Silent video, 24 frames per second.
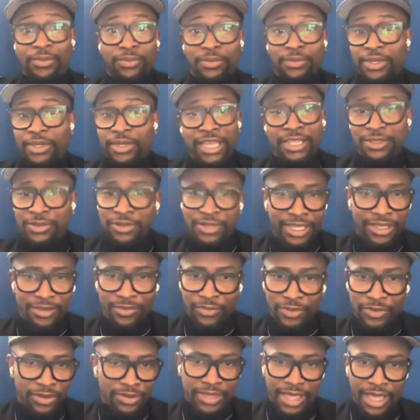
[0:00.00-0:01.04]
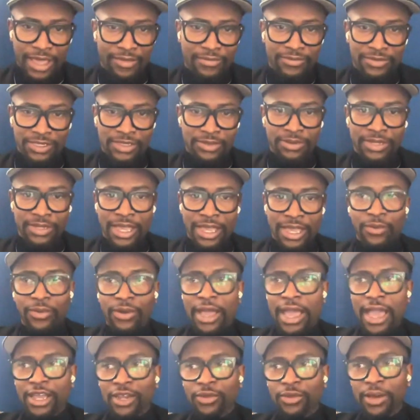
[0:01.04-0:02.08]
We can't do that in real life. So now
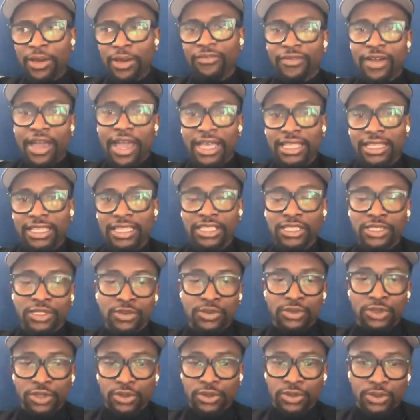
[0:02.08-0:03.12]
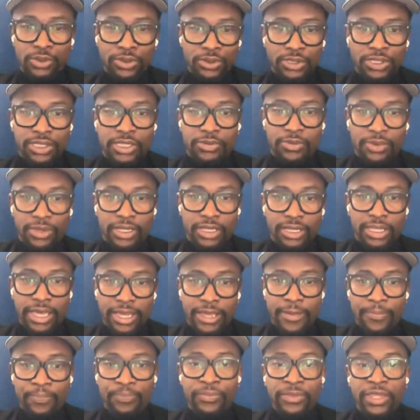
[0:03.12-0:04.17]
how do I find these new tools to really
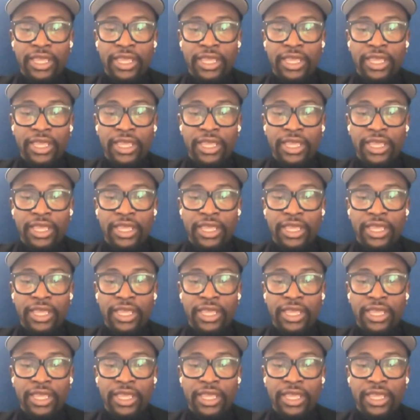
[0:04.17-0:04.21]
like